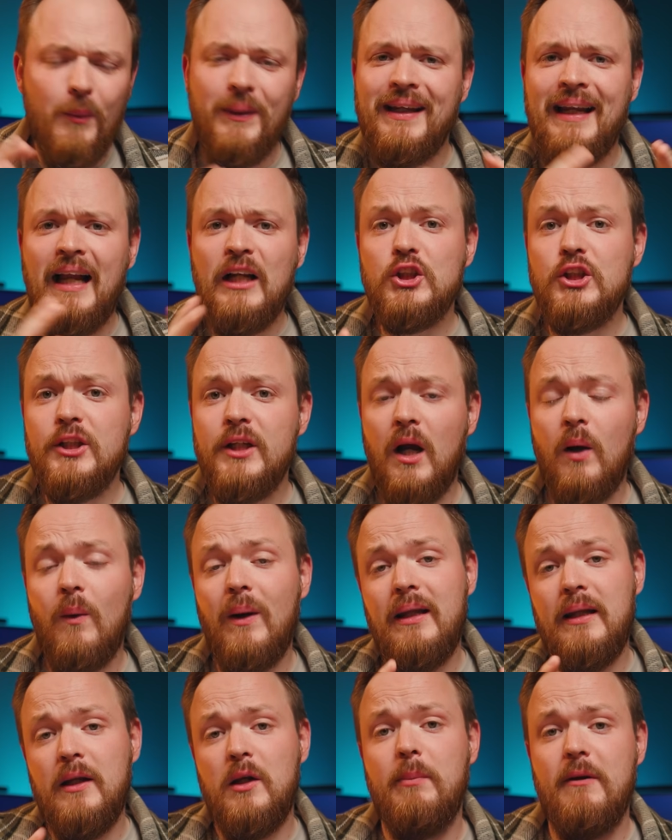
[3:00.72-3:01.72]
But we can actually go
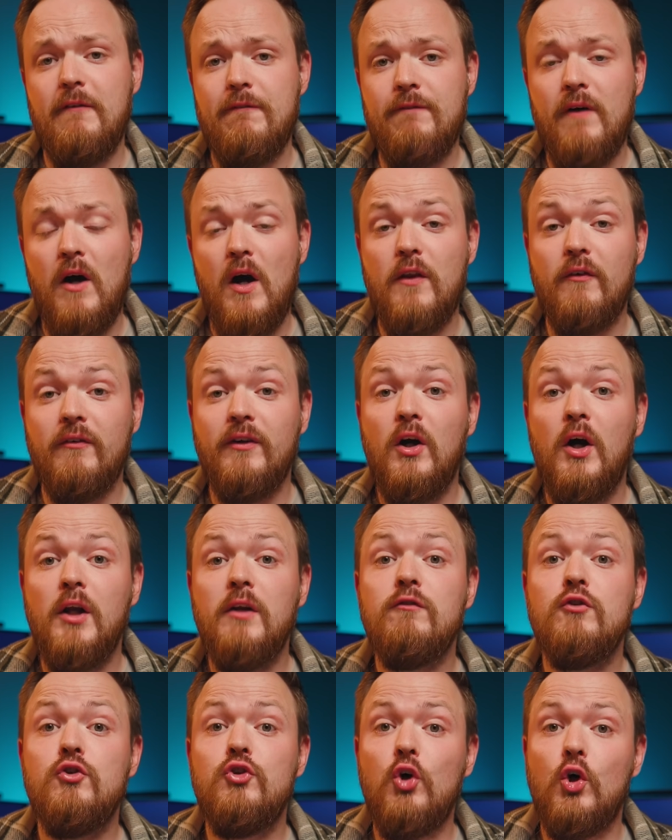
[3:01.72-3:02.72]
a little bit further and
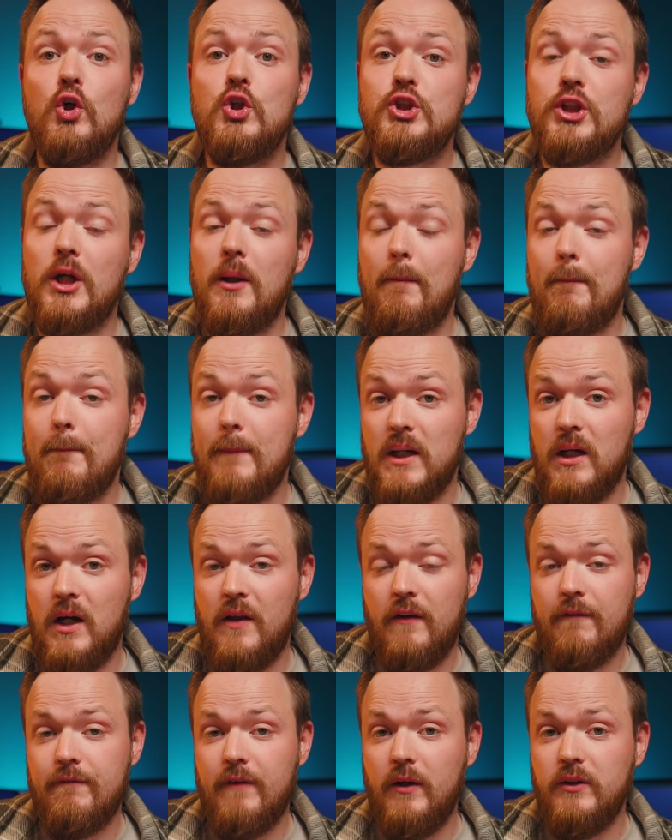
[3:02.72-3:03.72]
kind of dodge and
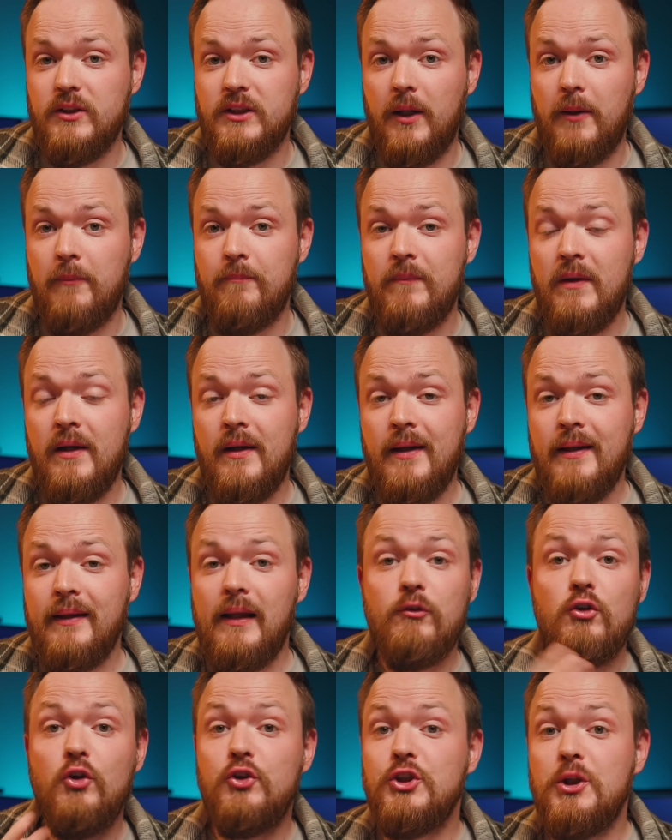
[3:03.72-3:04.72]
burn the photo.
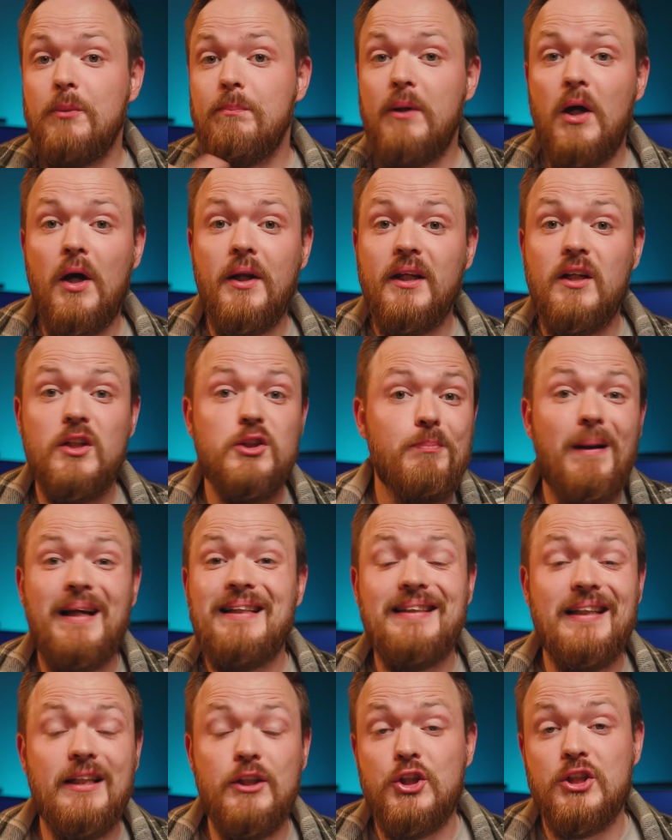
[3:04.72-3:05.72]
Now, dodging and burning is
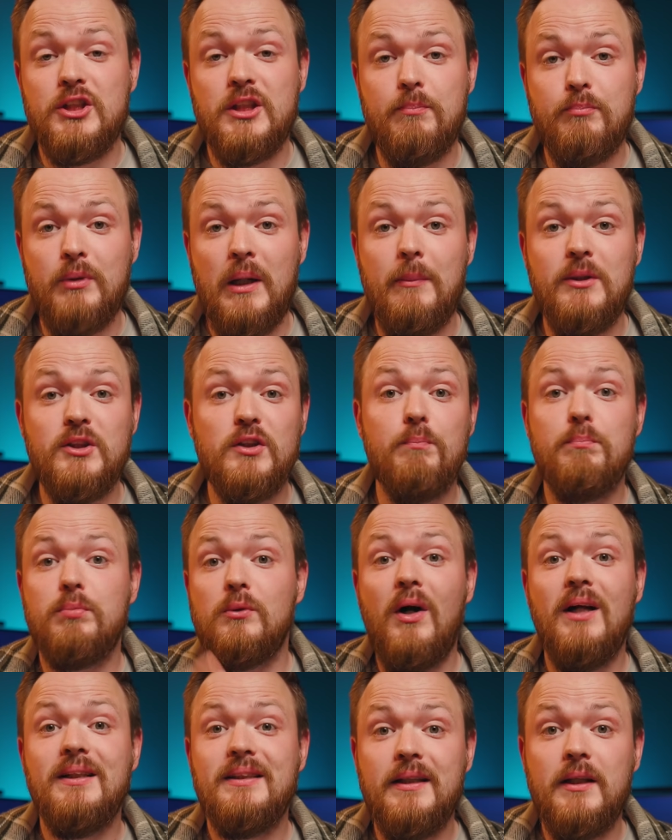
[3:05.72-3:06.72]
basically just the premise of
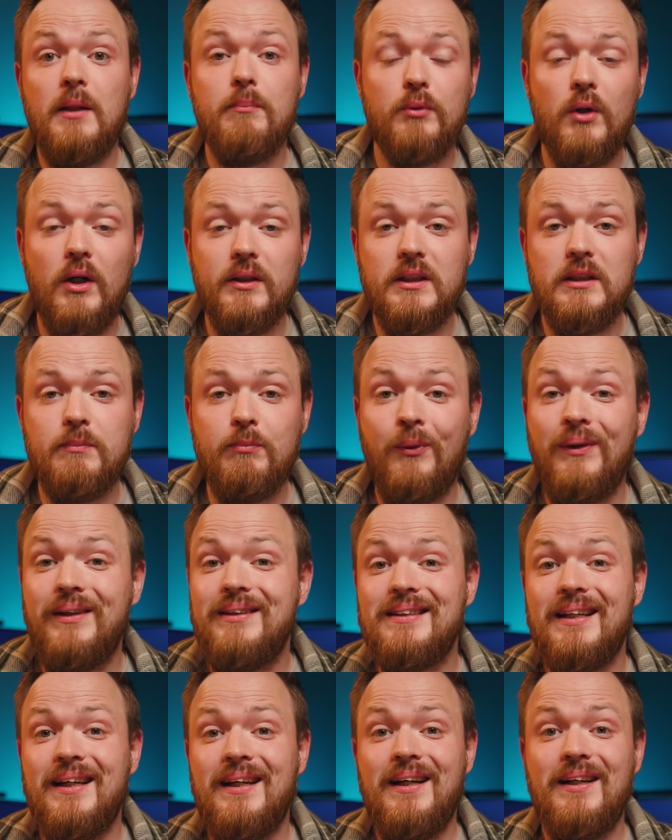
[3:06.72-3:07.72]
brightening the brightest
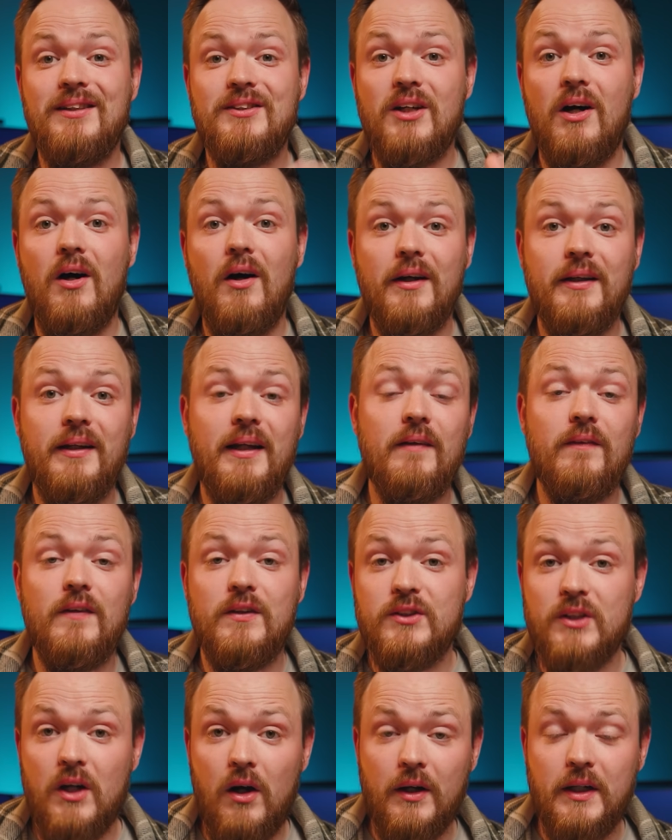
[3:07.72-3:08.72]
points and darkening the
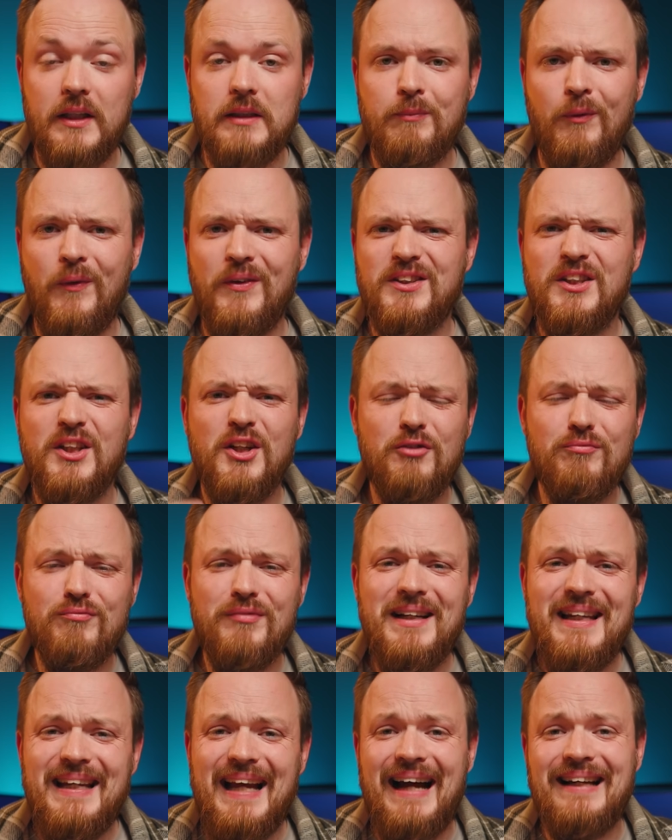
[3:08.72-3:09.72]
darkest points. And it can
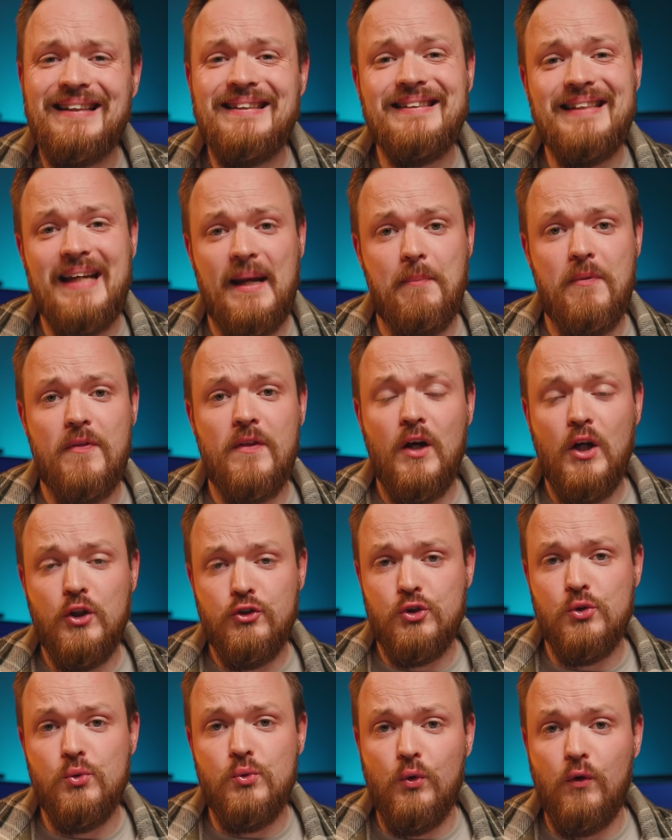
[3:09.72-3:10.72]
really add depth
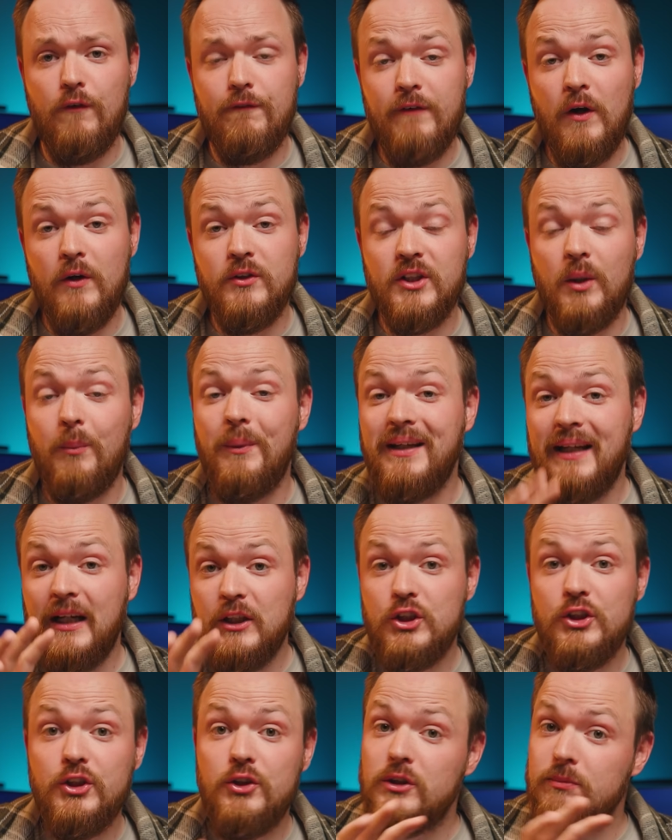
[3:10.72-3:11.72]
to your photo. And we can
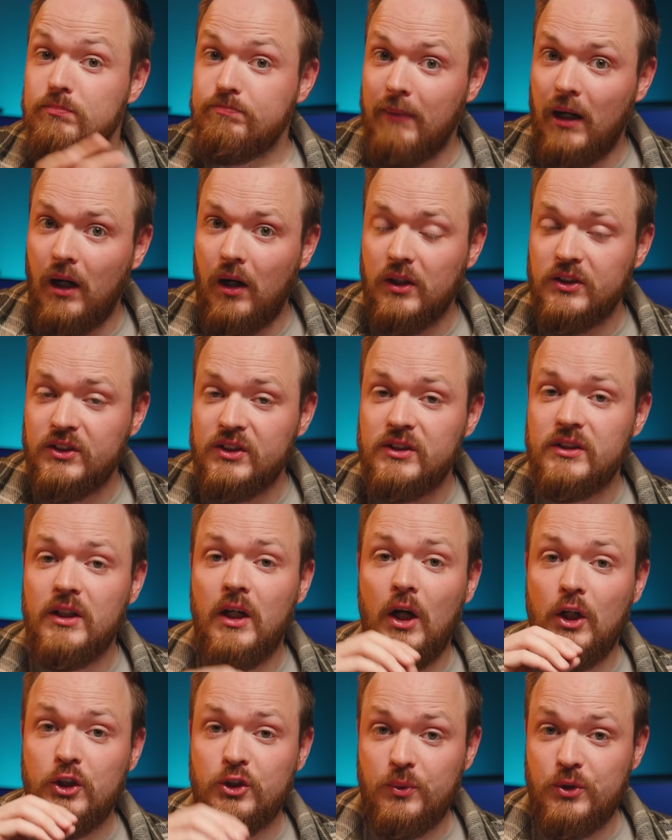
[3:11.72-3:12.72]
actually use masks
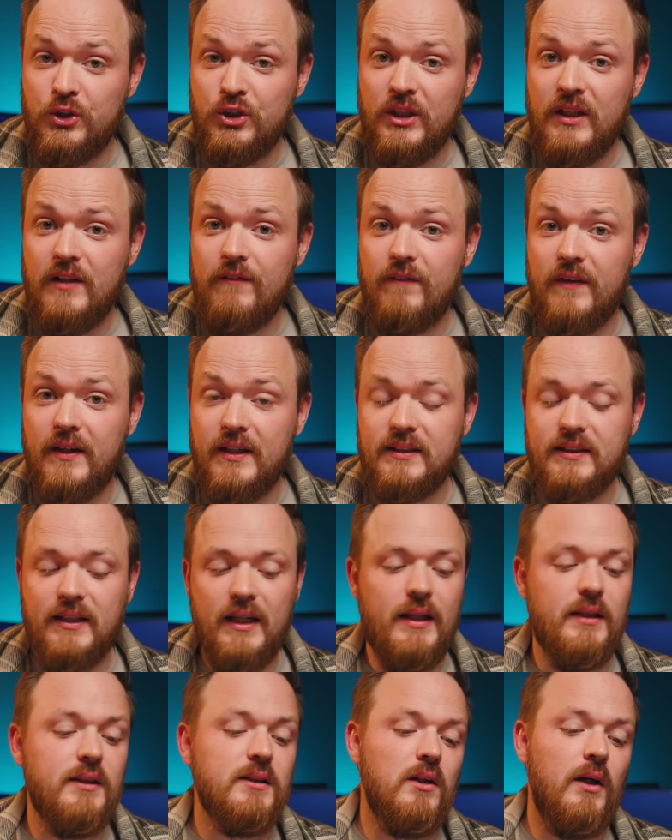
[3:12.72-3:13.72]
to achieve this
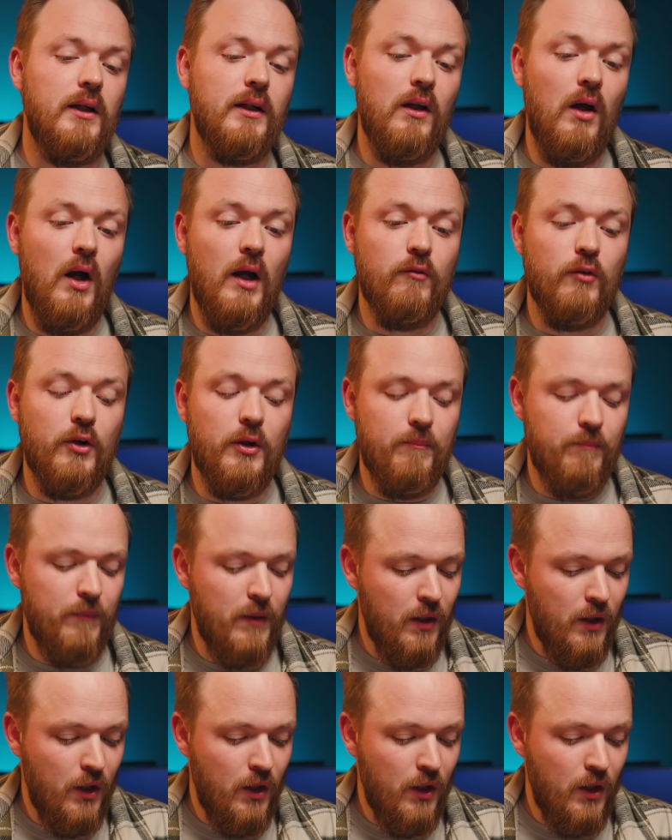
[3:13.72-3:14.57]
inside Lightroom.